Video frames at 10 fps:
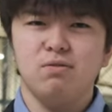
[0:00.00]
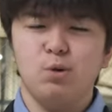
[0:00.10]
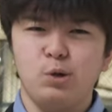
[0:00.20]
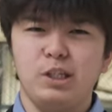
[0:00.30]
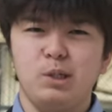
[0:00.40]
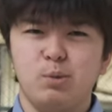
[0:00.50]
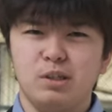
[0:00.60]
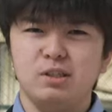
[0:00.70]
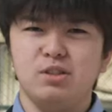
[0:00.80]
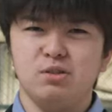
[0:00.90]

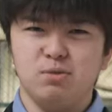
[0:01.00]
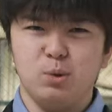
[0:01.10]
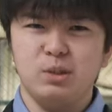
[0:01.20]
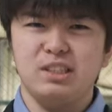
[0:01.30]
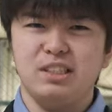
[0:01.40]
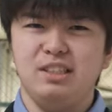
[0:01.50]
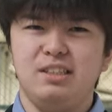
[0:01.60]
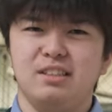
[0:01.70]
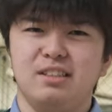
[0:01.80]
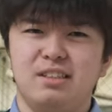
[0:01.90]
41-14.